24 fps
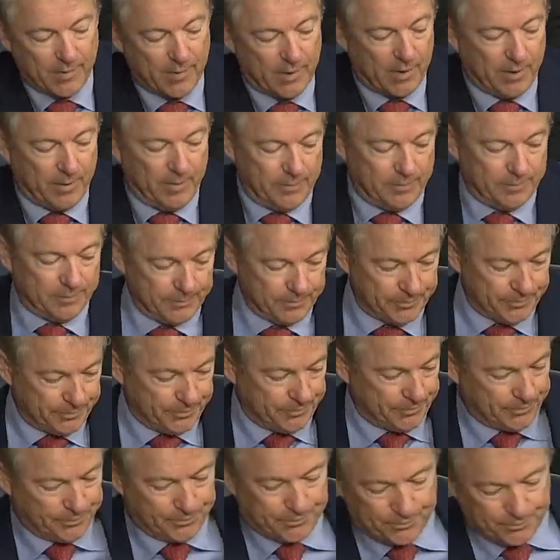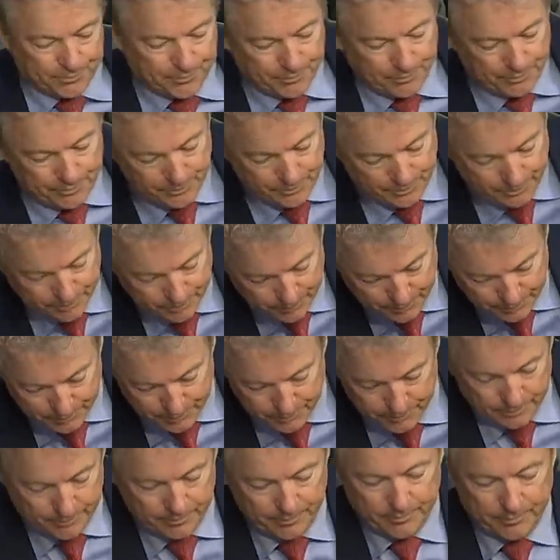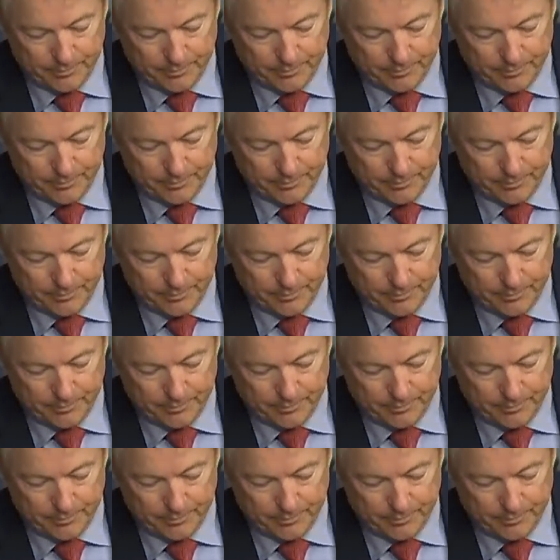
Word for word: Paul, sir, you gotta move I, on. Could, could I please